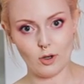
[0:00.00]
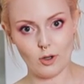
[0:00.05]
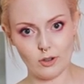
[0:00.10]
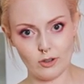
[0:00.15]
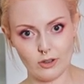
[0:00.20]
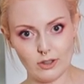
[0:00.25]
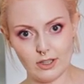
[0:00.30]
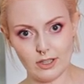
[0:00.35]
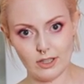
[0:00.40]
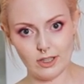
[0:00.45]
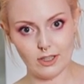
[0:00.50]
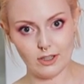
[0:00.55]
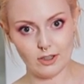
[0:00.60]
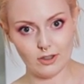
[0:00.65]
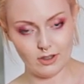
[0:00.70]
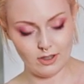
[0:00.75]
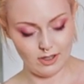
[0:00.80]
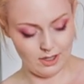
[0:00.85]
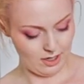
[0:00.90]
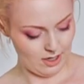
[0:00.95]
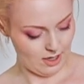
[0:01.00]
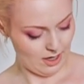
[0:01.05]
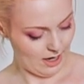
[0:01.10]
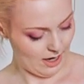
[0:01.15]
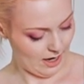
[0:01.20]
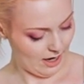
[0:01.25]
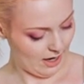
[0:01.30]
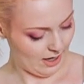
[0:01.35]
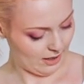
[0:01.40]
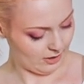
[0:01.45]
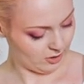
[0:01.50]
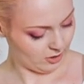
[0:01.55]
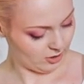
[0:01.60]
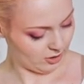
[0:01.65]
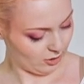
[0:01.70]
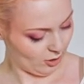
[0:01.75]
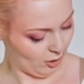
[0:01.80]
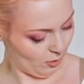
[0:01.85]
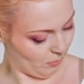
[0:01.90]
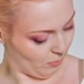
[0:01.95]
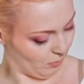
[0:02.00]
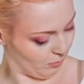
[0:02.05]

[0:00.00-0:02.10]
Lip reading: on here and stop